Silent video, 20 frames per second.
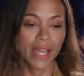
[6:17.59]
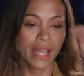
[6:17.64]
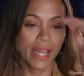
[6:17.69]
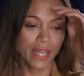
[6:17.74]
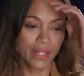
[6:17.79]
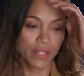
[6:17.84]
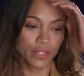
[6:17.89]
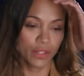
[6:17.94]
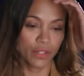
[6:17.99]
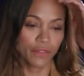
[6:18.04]

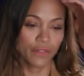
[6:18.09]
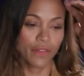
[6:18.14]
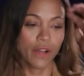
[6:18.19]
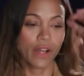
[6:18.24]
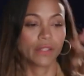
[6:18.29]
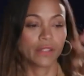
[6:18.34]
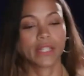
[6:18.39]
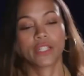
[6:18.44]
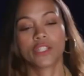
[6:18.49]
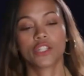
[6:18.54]
and she
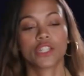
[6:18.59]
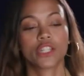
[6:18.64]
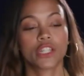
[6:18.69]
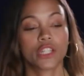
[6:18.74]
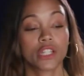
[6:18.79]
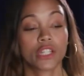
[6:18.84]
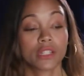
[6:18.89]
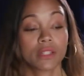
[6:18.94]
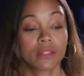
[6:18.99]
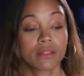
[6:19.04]
felt like she
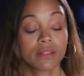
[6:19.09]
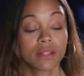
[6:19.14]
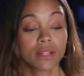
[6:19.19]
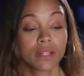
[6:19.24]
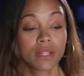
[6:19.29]
can,